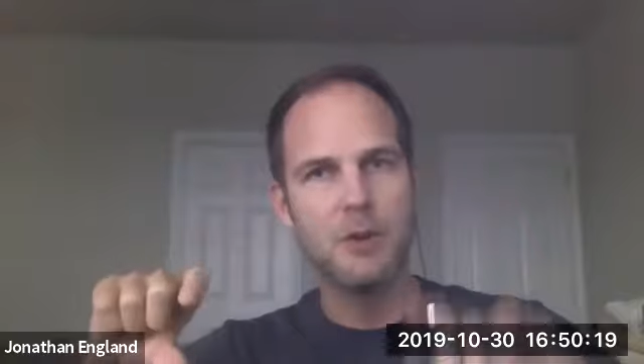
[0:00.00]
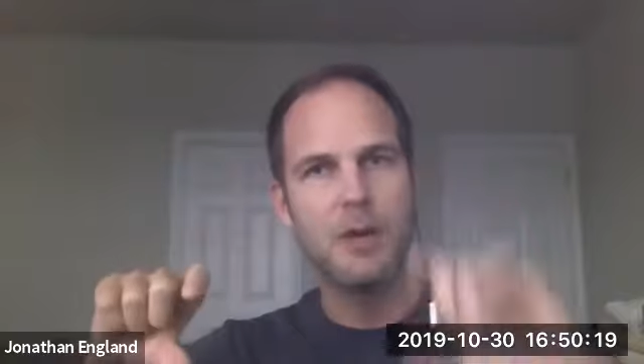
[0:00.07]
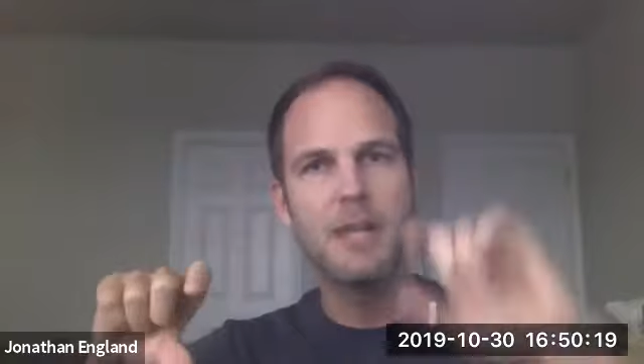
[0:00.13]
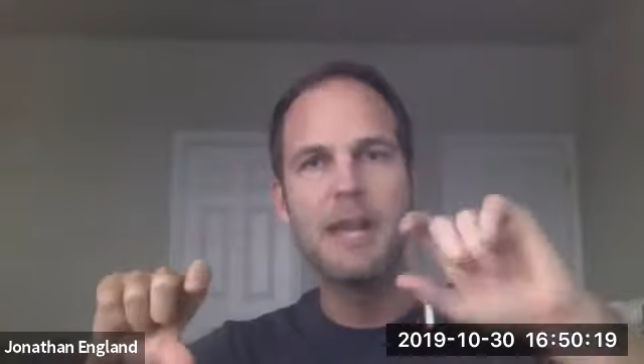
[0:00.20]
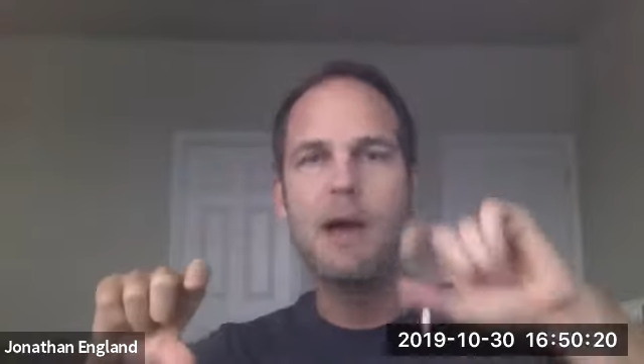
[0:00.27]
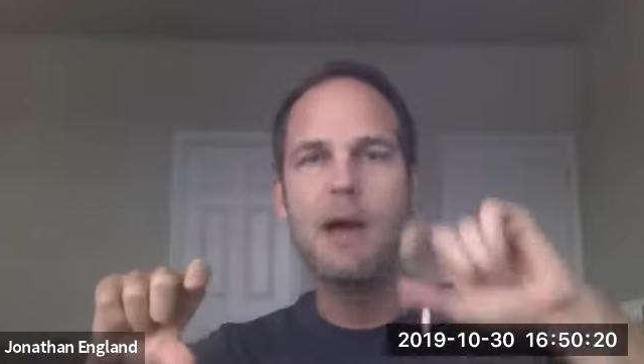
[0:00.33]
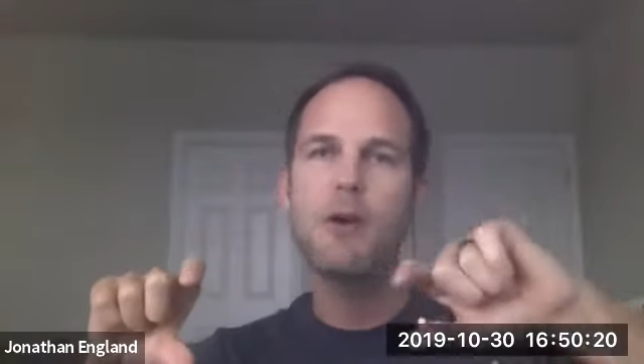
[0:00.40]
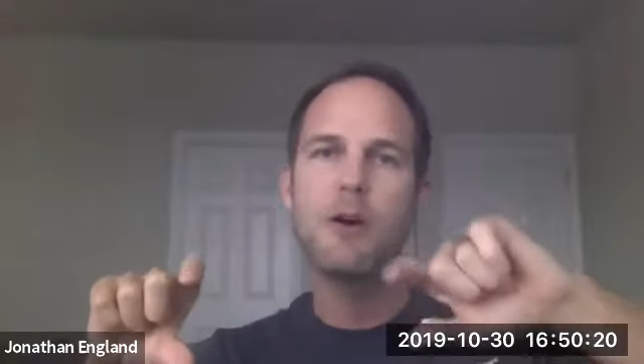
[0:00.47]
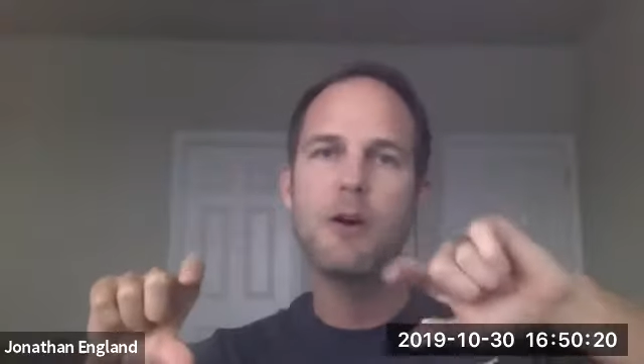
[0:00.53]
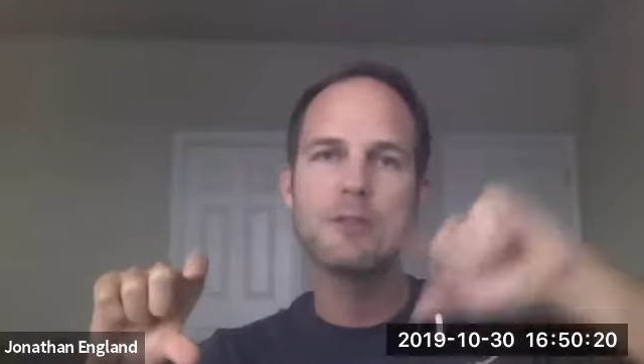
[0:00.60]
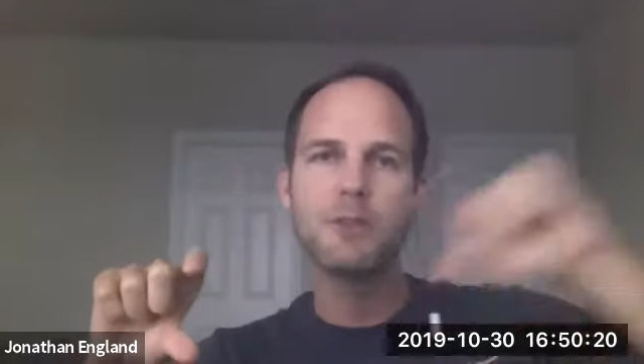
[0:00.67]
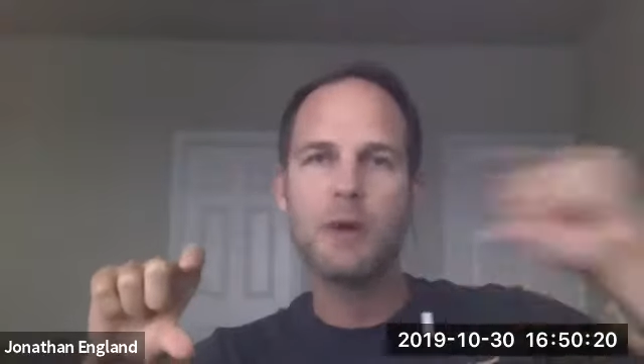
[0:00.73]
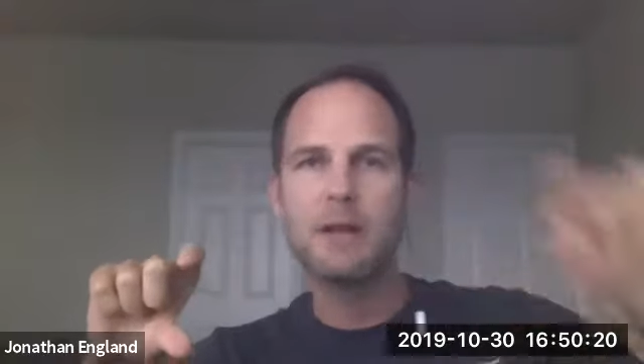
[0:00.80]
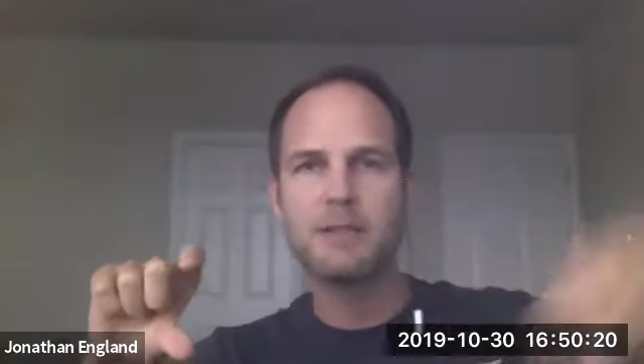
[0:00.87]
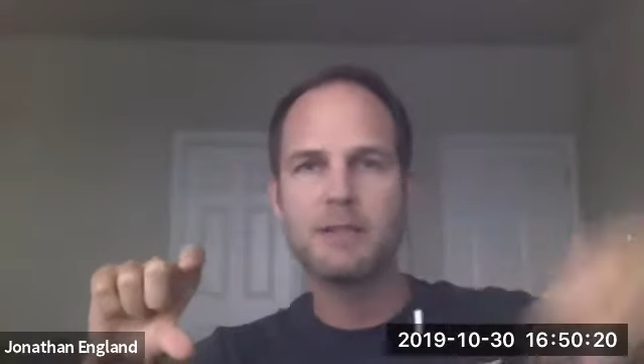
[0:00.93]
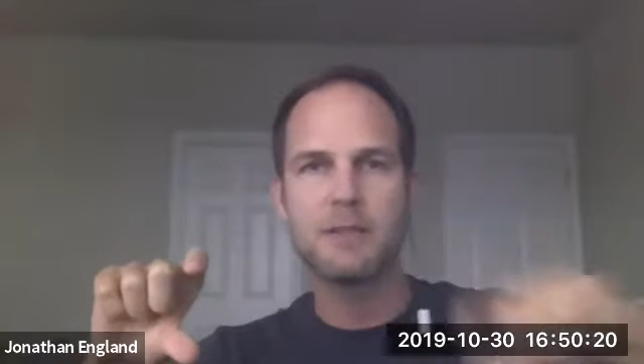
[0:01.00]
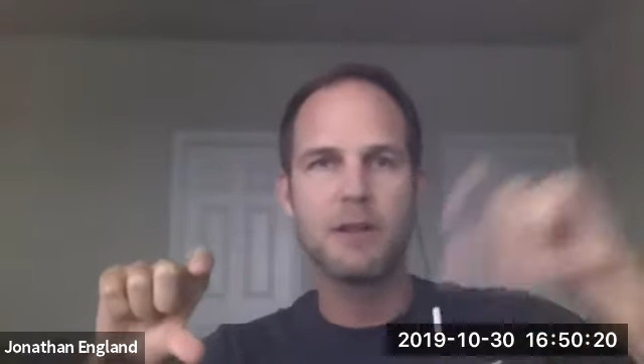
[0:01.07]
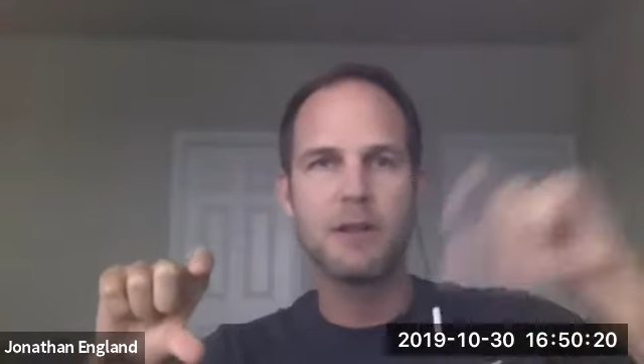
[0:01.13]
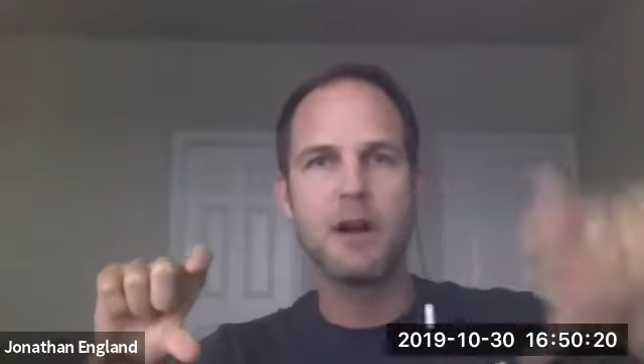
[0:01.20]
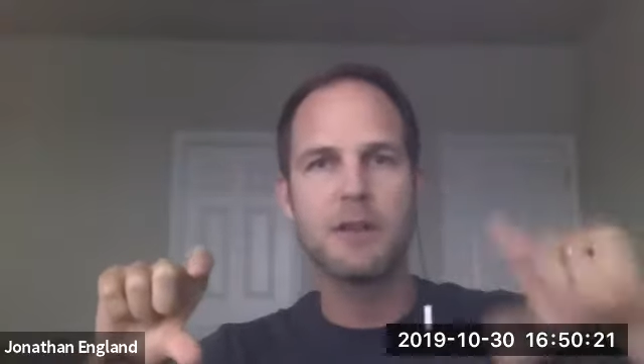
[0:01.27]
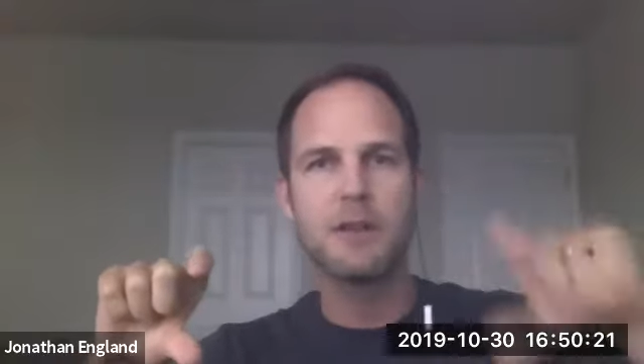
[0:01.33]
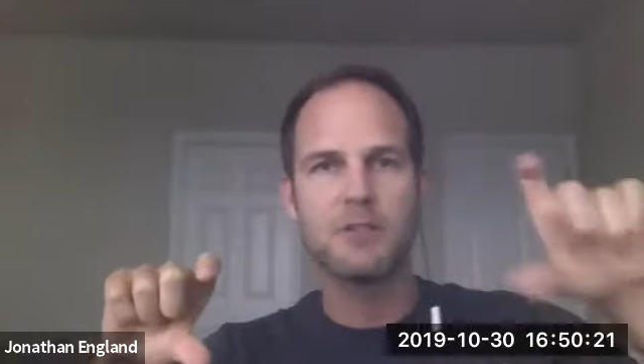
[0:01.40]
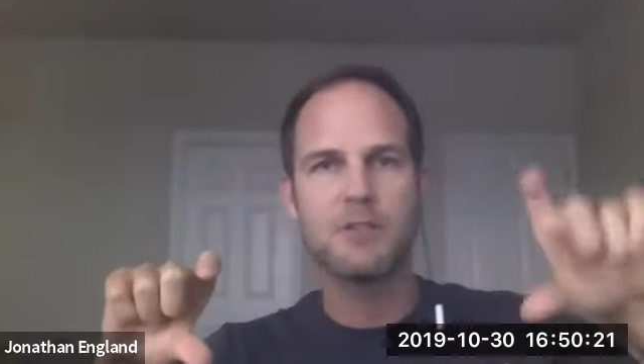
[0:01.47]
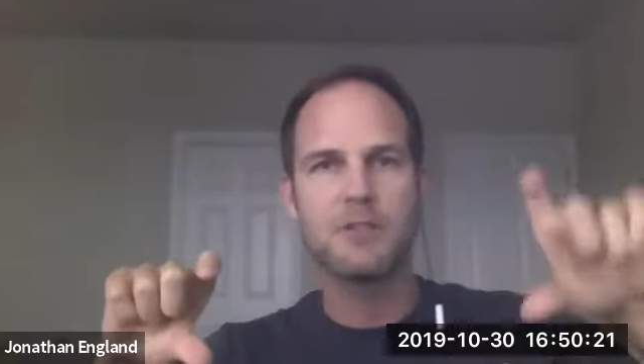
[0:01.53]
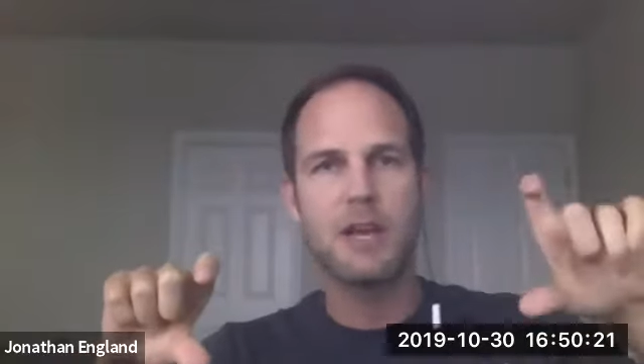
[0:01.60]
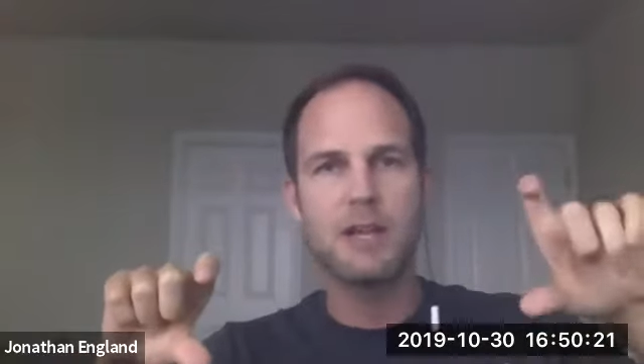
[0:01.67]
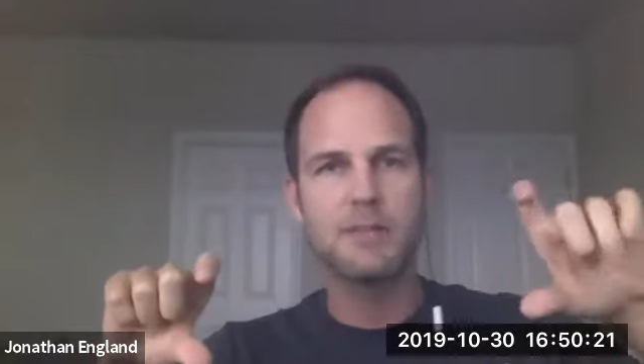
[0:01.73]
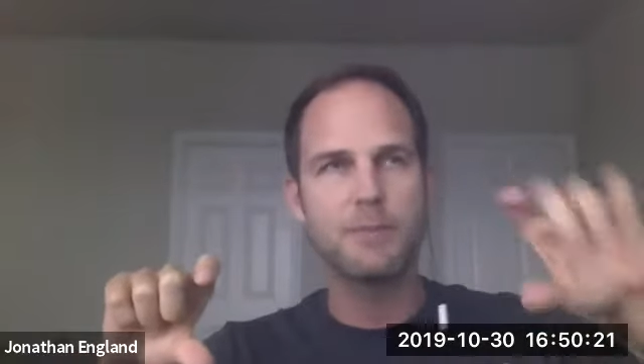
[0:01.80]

and now he also has an unconscious yes.